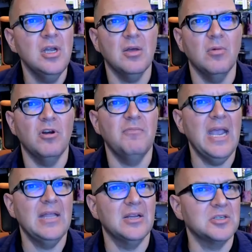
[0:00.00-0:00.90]
that would have
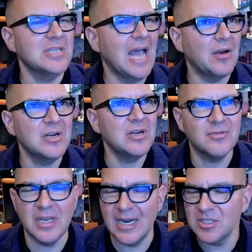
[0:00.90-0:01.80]
paid their salaries
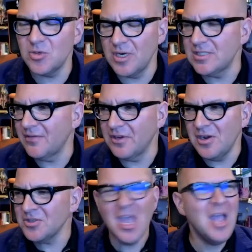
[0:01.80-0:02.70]
for the next 27
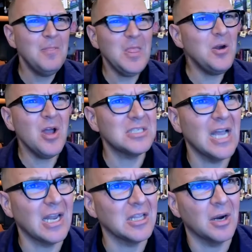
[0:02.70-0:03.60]
years, they're not
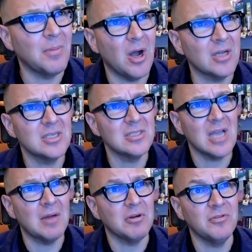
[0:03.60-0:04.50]
telling their bosses,
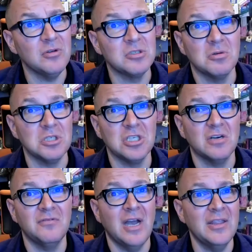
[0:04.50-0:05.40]
I refuse to
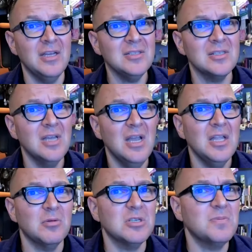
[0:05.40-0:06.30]
enshittify this.
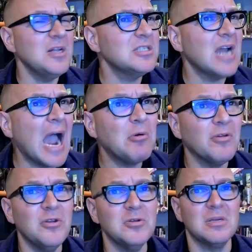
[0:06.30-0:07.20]
The response to I
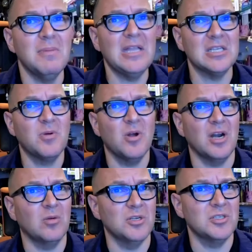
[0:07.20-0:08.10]
refuse to make this
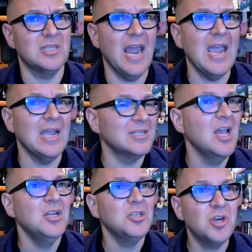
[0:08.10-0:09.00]
product worse today is
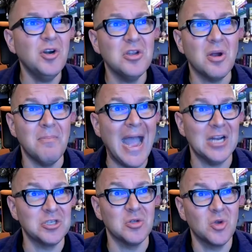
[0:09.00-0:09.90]
turn in your
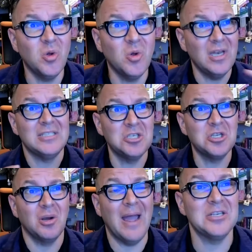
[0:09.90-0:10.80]
badge, those cool
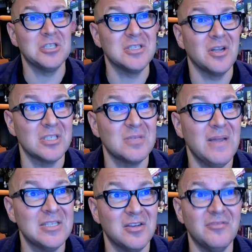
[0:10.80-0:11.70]
digital badges, they're
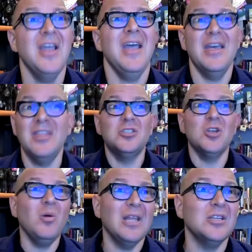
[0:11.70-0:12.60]
expensive, and then
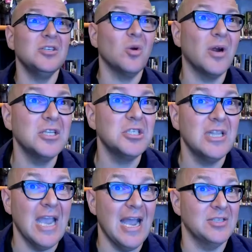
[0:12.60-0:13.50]
don't let the door hit you in
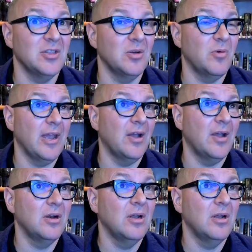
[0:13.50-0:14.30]
the ass on the way out.